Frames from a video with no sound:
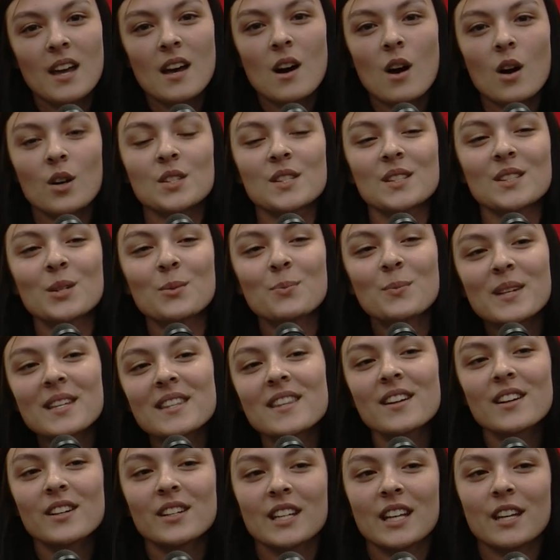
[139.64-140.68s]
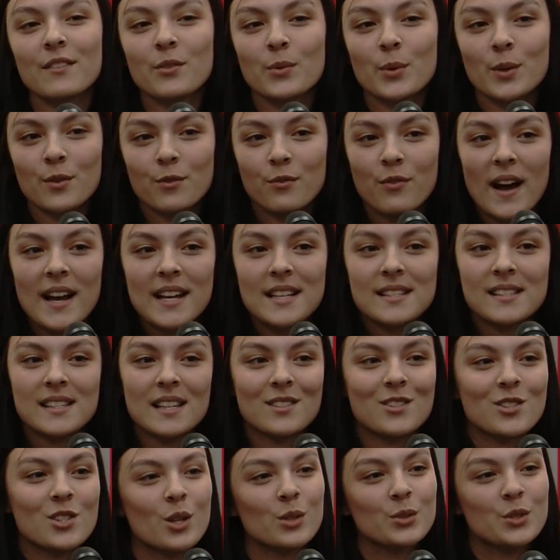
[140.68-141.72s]
I'll still be there to give you advice
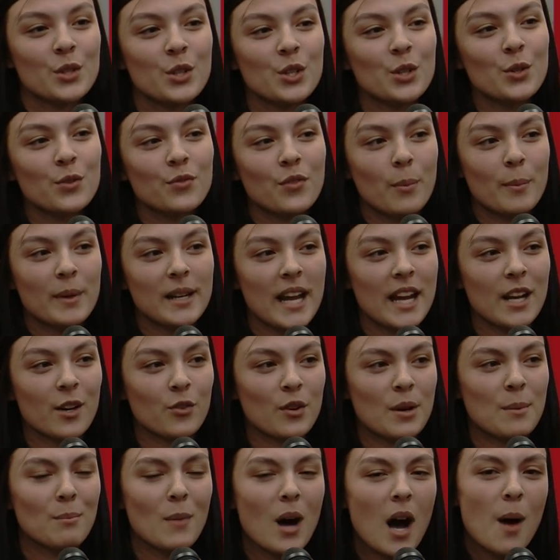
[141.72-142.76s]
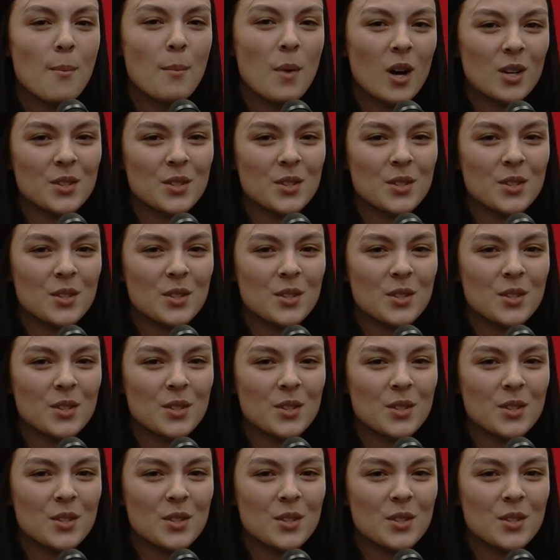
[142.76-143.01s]
and shelter you from an angry mom.